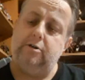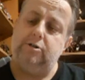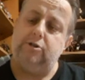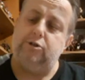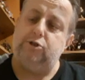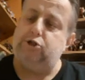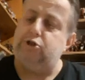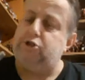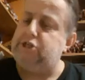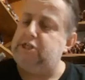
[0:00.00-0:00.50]

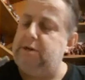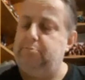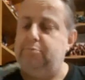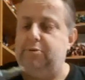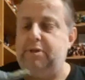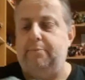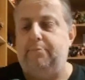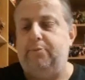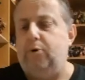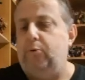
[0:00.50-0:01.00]
Just
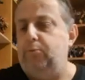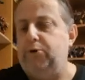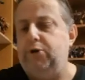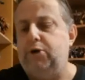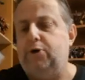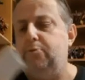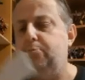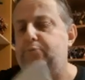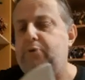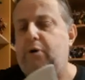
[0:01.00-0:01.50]
simply put, you
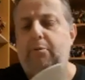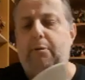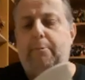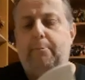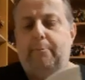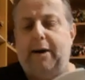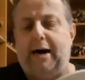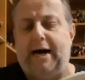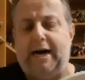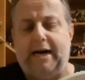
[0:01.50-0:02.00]
could probably
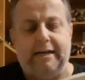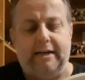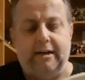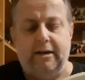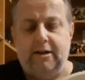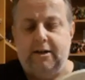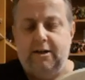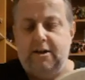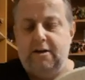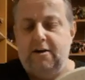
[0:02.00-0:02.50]
buy
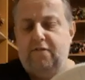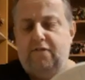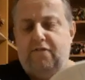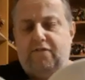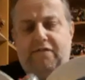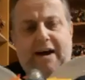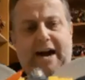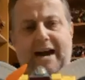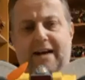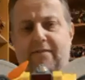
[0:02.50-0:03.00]

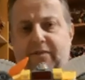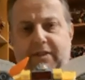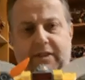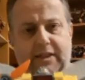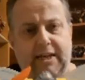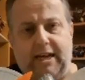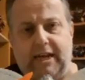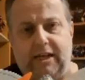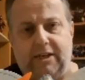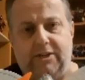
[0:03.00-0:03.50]
5 of
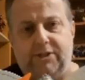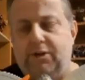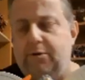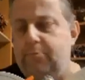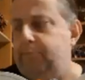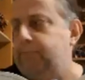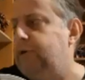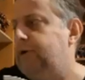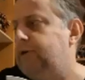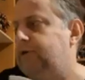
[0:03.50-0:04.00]
these
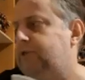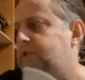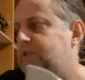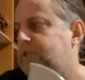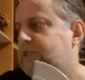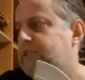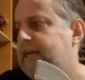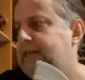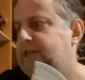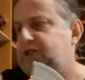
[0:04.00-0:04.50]
compared to,
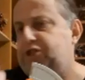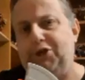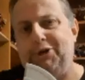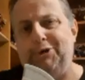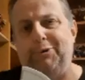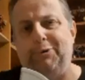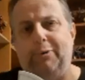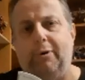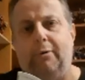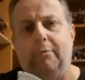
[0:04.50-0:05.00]
say,
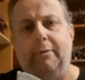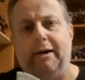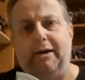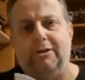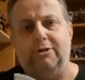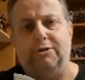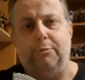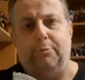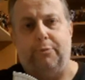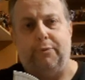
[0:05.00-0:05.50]
2
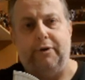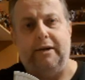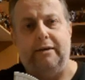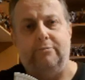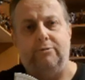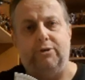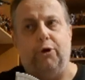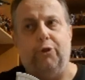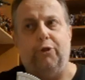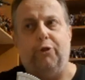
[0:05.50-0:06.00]
Omega
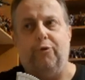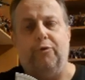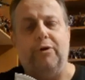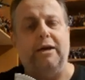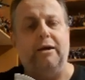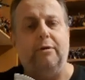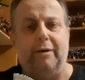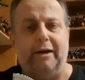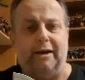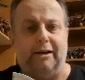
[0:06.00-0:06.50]
Supremes or
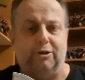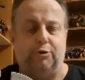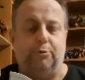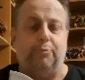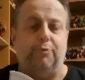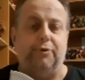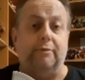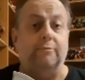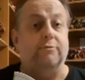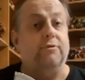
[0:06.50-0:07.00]
3 Omega
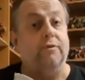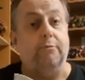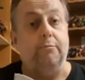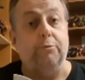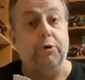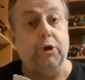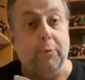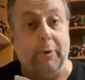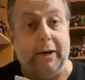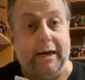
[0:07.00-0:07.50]
Supremes from
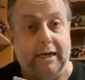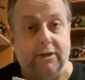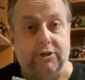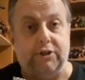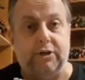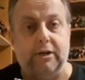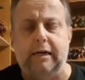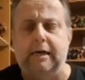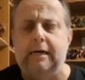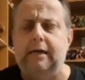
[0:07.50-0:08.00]

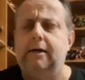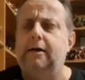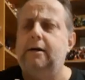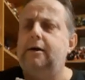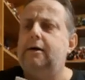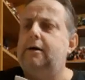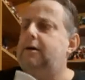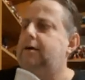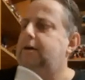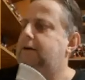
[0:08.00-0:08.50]
Newage.
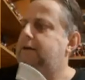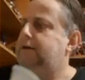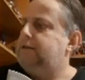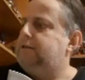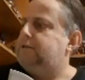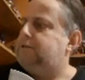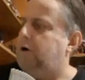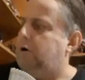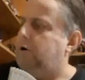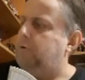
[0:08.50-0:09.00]

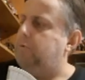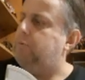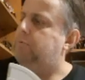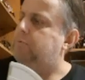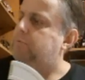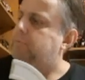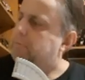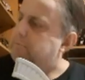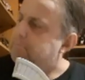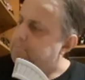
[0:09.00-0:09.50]
So
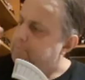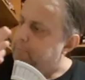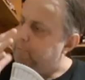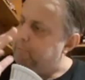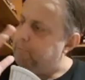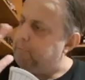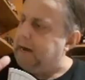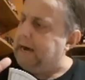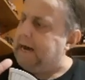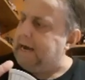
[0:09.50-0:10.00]

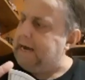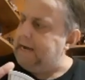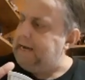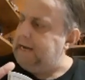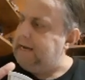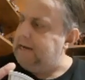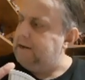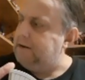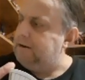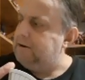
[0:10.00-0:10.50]

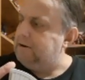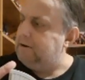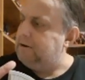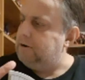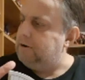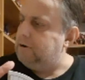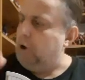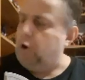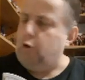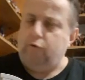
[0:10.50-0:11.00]
my
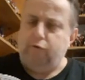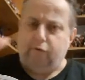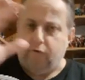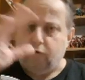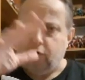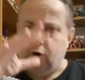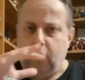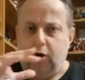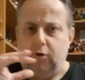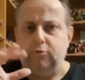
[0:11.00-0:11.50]

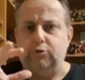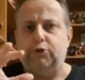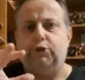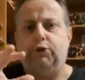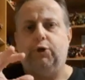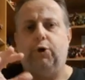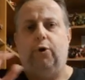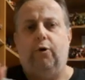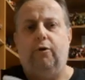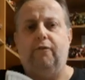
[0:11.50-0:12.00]
overall
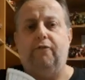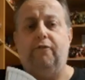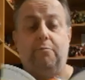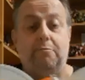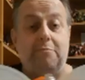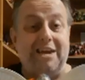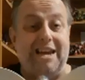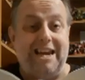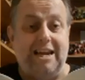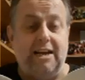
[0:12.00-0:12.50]
score for
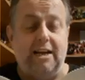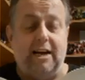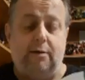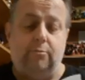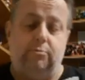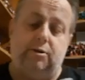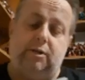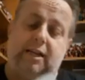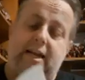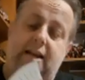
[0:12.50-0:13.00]
me, I
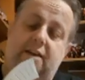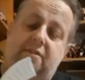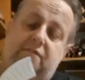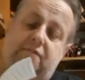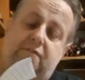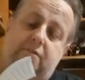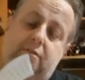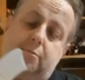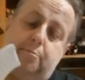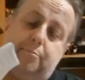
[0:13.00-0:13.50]
would
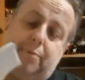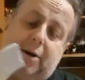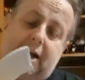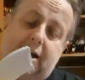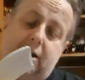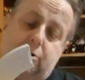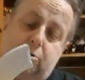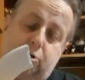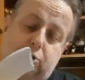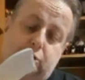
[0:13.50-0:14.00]
give
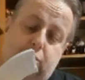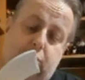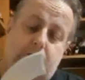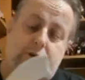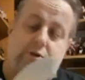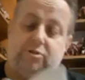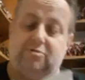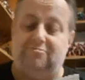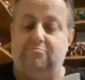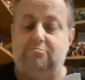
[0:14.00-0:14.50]
Pangu
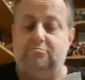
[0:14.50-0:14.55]
toys